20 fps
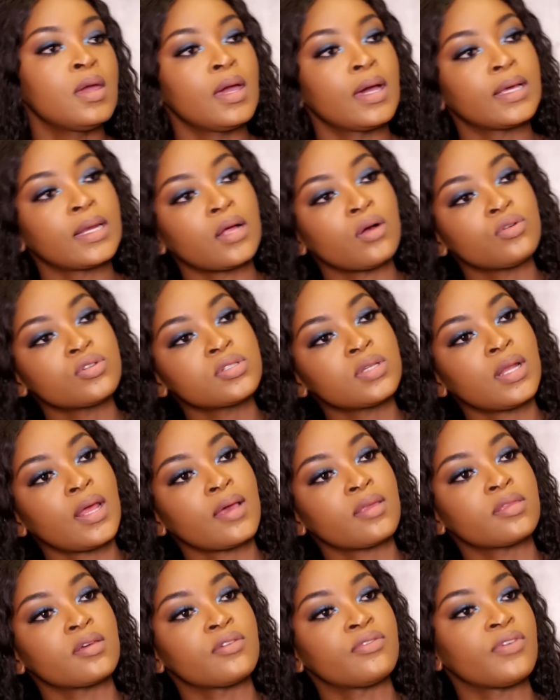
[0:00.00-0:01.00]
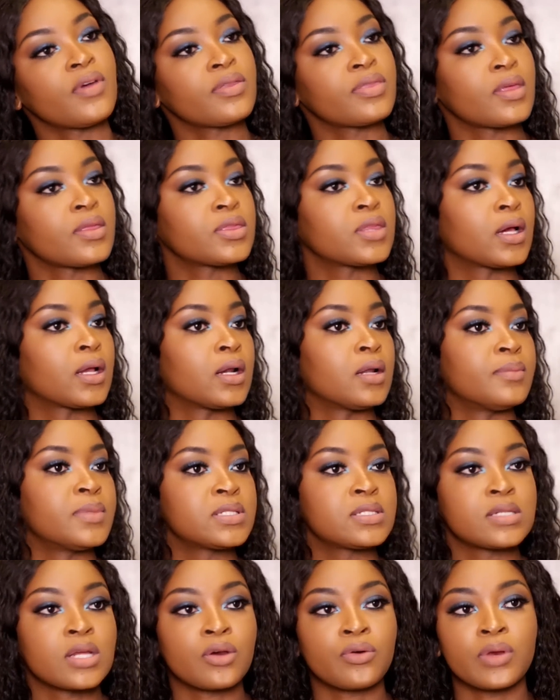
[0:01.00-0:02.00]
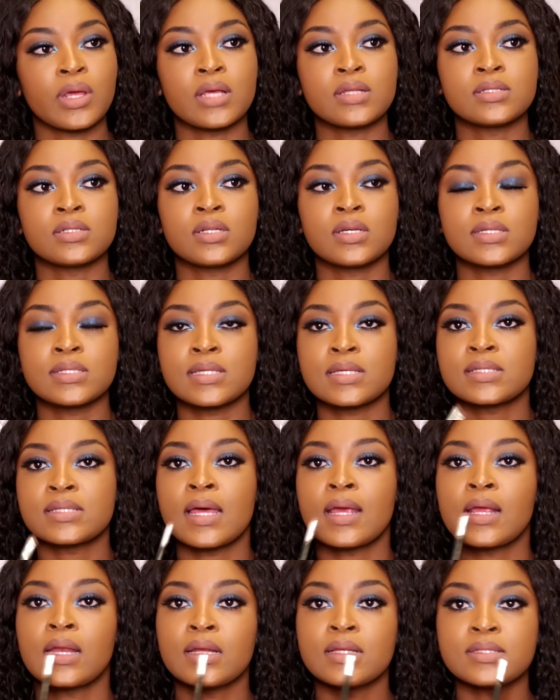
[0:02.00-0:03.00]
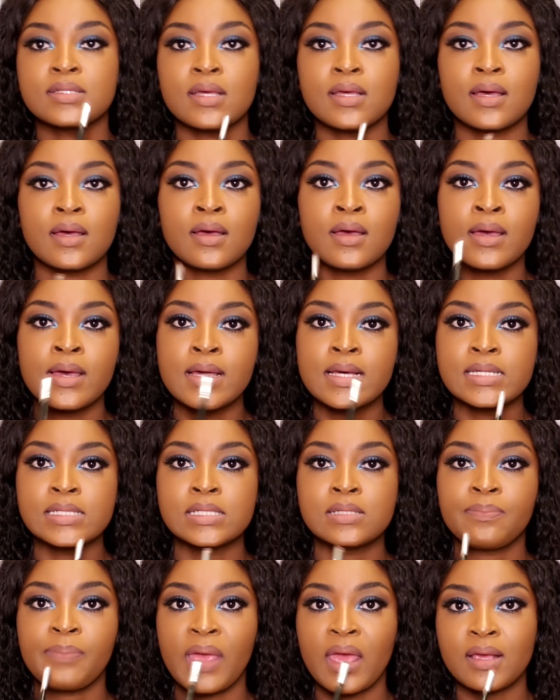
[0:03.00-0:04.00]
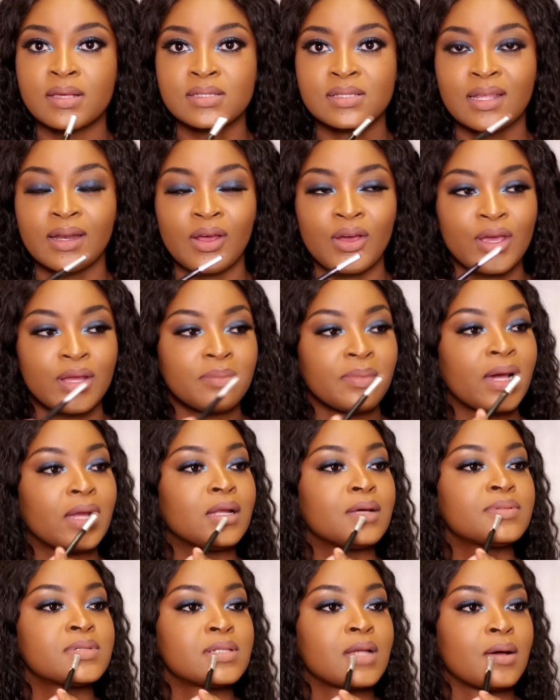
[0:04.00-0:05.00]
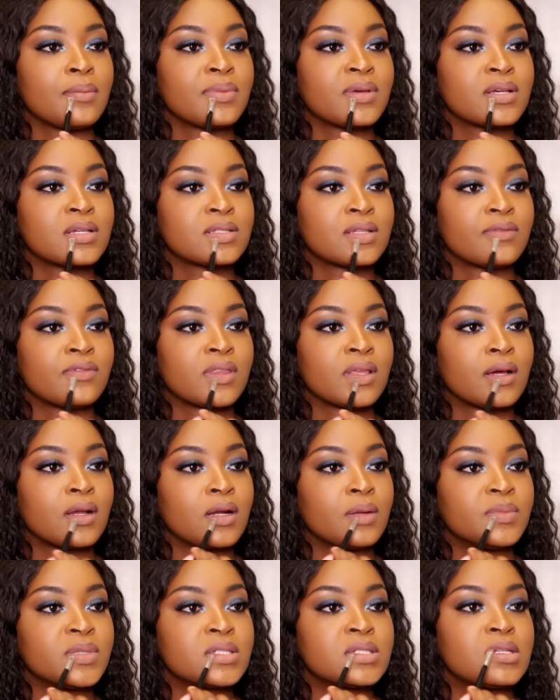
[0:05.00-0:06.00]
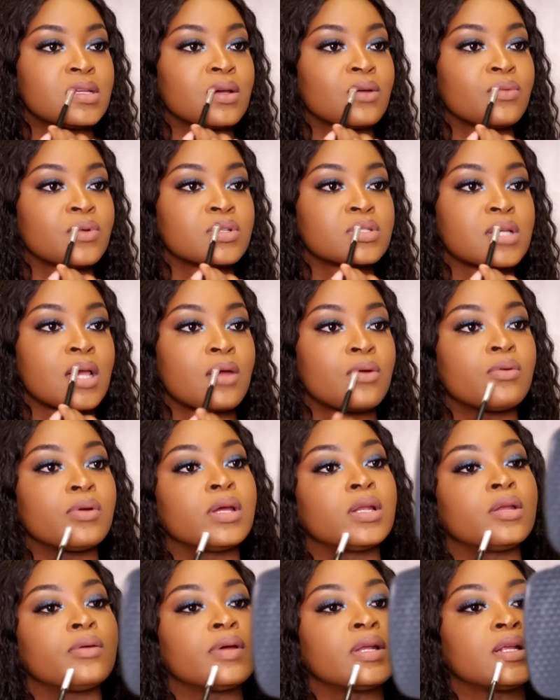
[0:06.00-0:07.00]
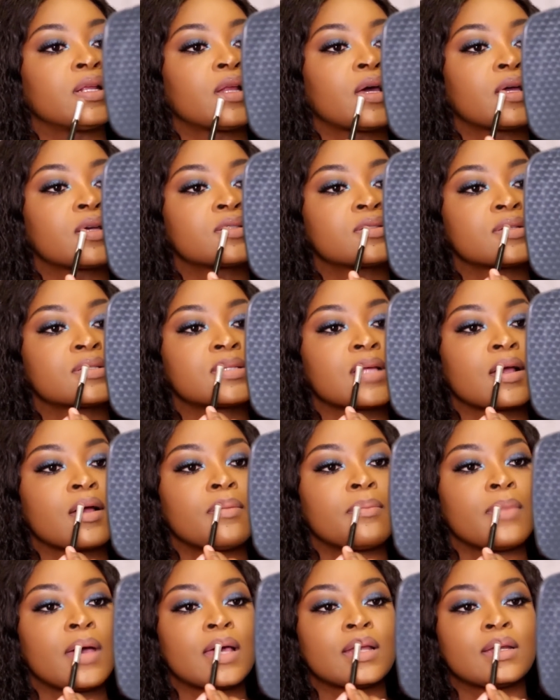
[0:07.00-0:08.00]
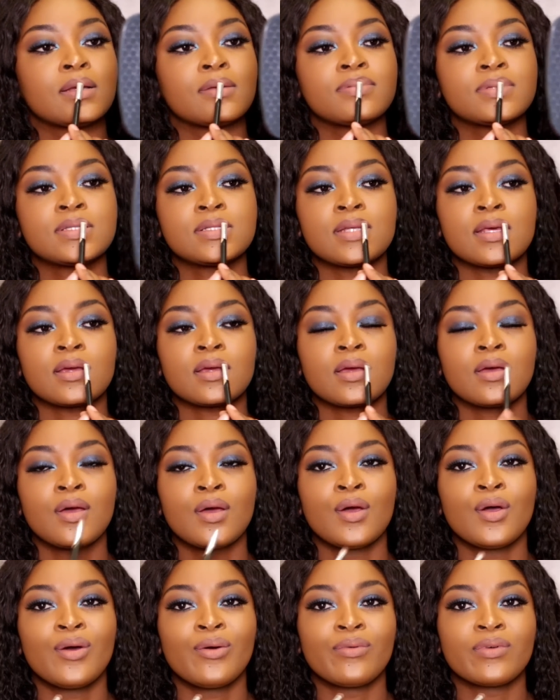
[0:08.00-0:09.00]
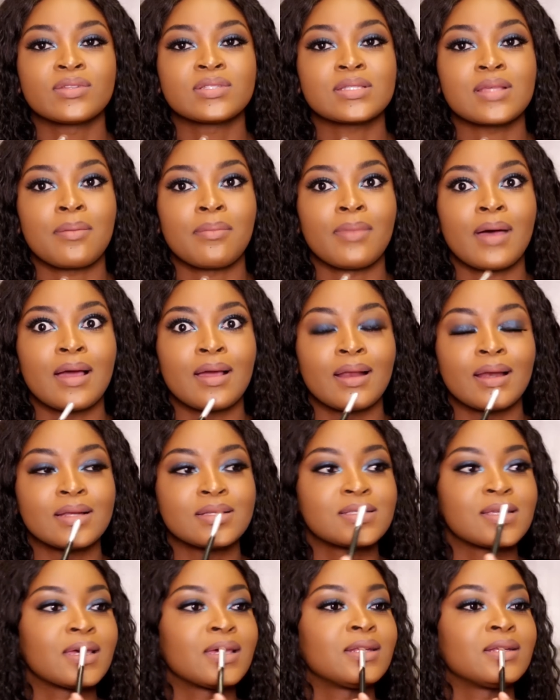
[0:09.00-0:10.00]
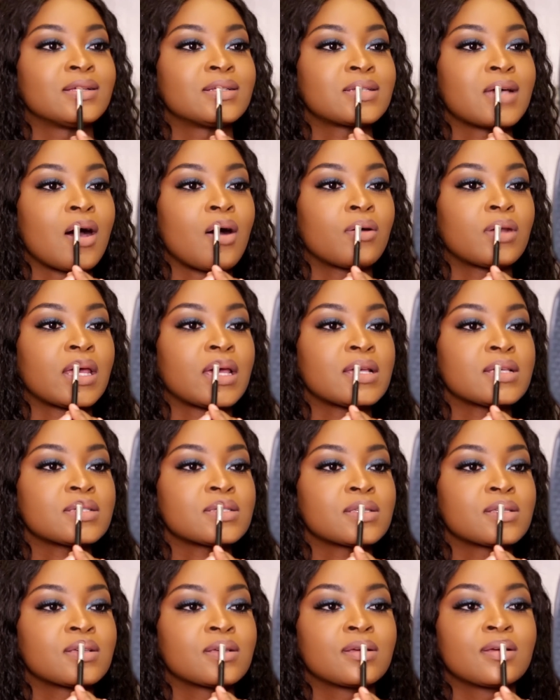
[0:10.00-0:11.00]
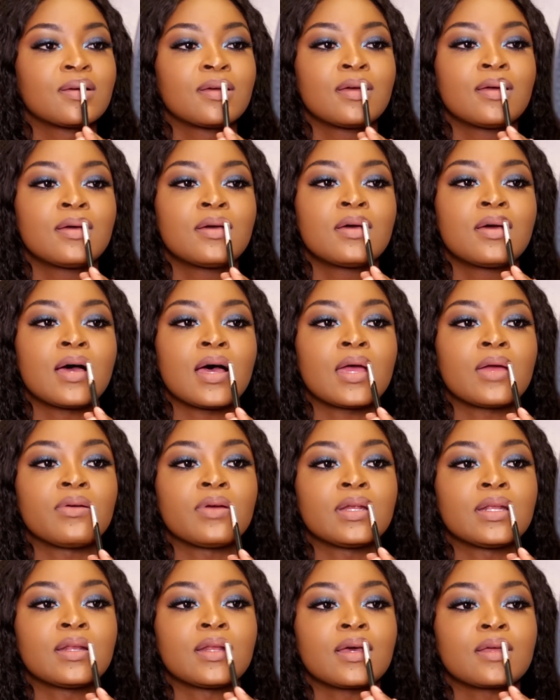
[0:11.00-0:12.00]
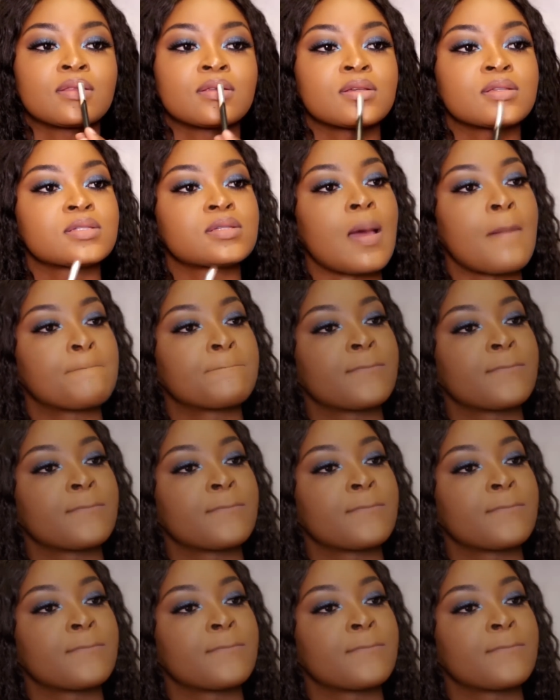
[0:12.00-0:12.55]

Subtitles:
And I also like the effect that the Glimmerstick created, because there's like glitter specks that are in my lips now because of the Glimmerstick, which I really, really like. So it's like a matte lipstick with some glitter in it. How nice. I really like this.